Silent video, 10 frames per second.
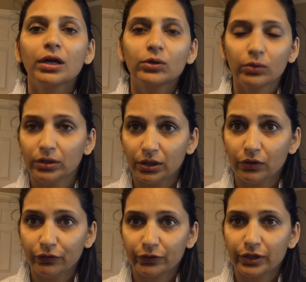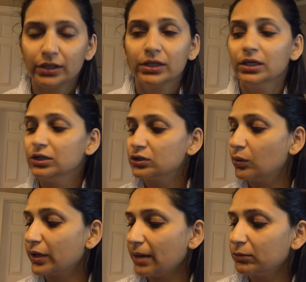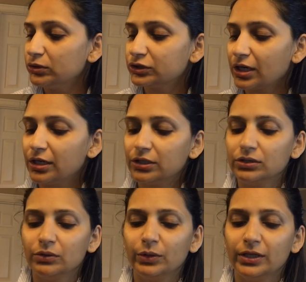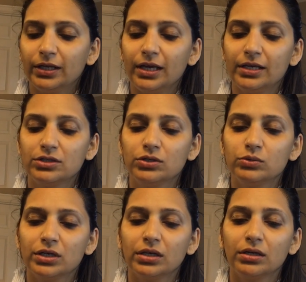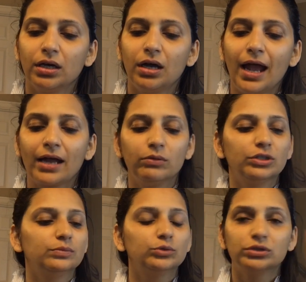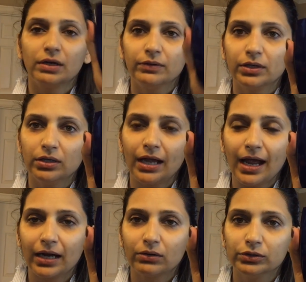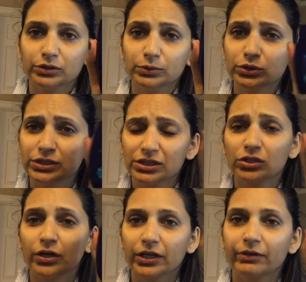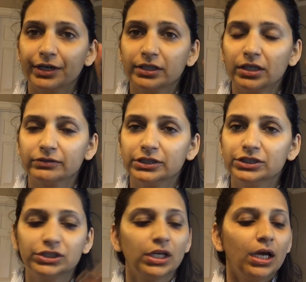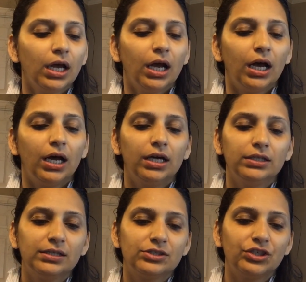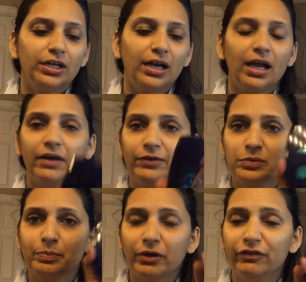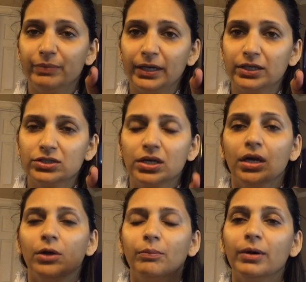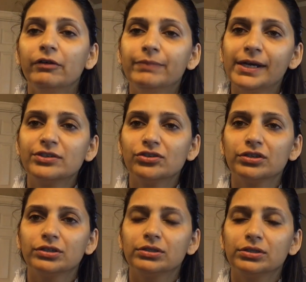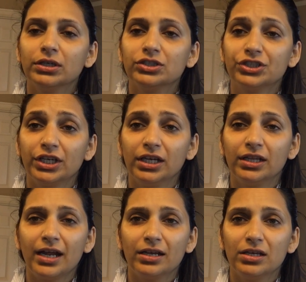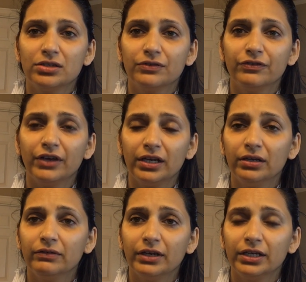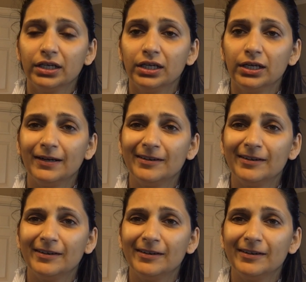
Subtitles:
totally go for it. So what I'm going to start with is using Aqua Smooth CoverGirl Aqua Smooth. This has got a great coverage. This shade I have is Buff Beige. Buff Beige is a shade that is very